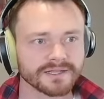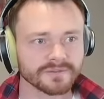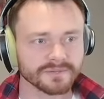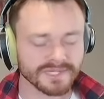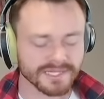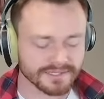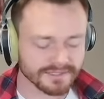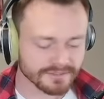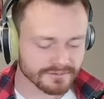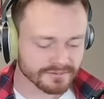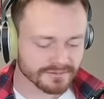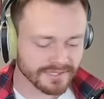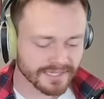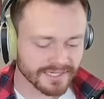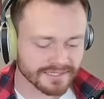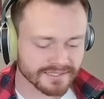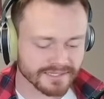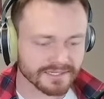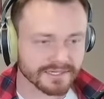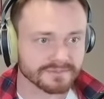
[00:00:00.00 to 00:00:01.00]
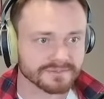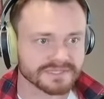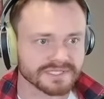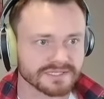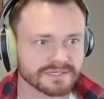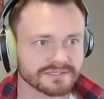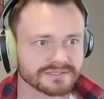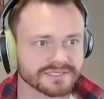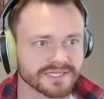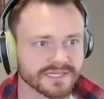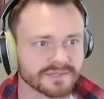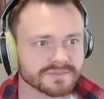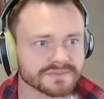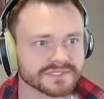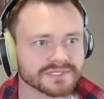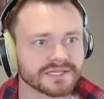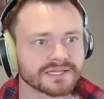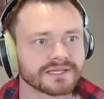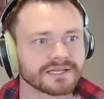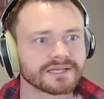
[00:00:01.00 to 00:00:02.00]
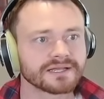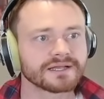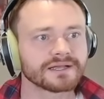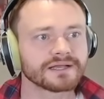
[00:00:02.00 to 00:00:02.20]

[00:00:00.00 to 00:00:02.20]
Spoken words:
It'll be another land that comes in untapped,